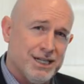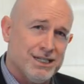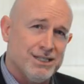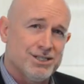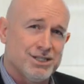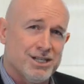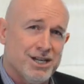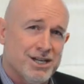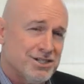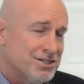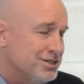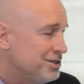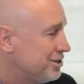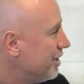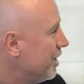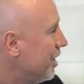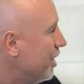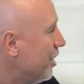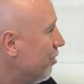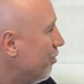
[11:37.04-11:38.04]
discussions
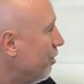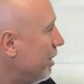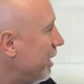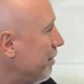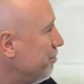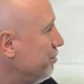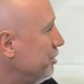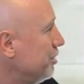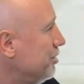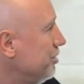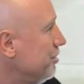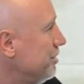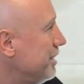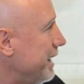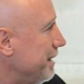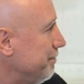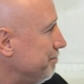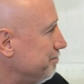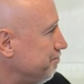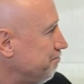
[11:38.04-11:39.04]
will help you do
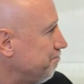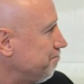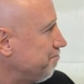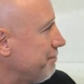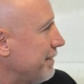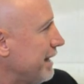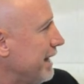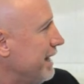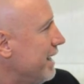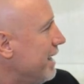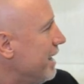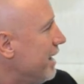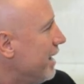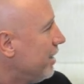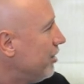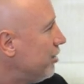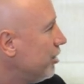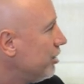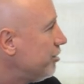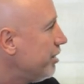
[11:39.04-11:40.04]
that.
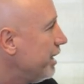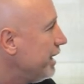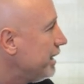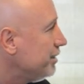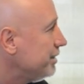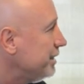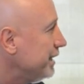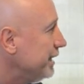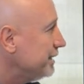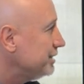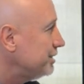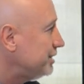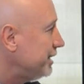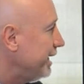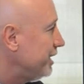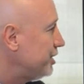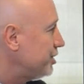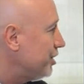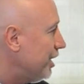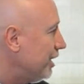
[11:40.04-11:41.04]
Good critical thinkers
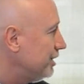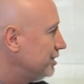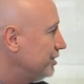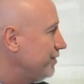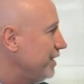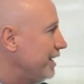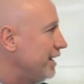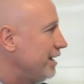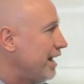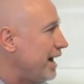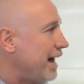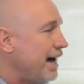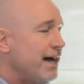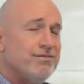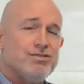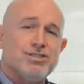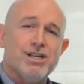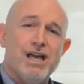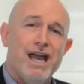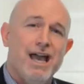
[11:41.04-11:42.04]
take charge of their
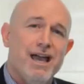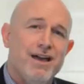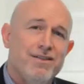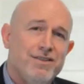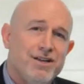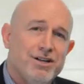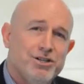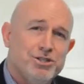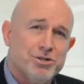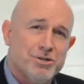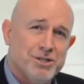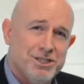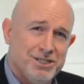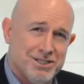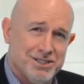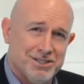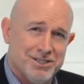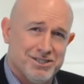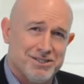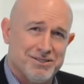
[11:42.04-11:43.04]
lives and their
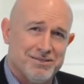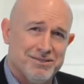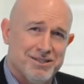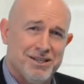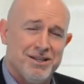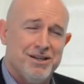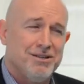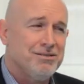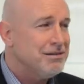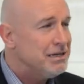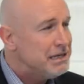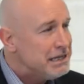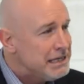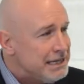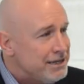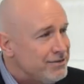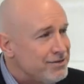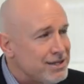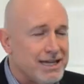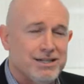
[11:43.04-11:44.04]
choices. They don't
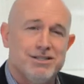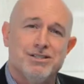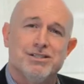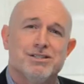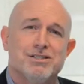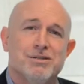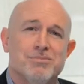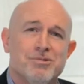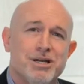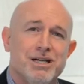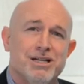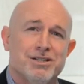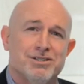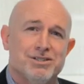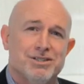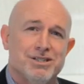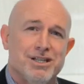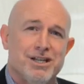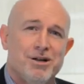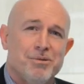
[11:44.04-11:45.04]
leave that to someone
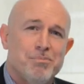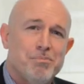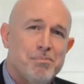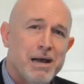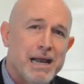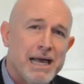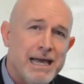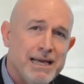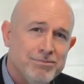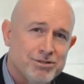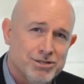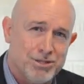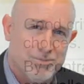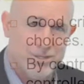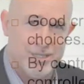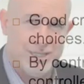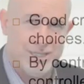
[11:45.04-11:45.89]
else, and they don't blame someone